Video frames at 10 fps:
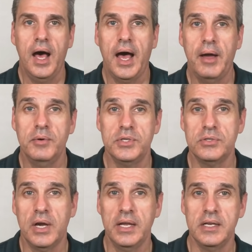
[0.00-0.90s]
I was
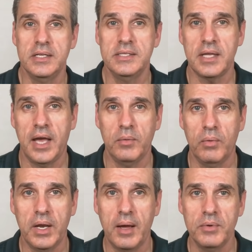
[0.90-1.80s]
trying to decide
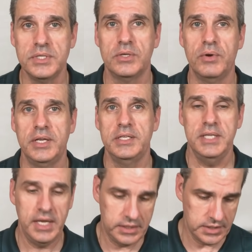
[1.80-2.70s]
what I was going to
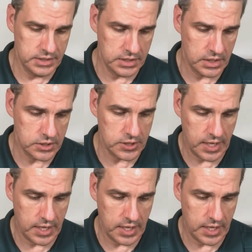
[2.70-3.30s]
take to stitch,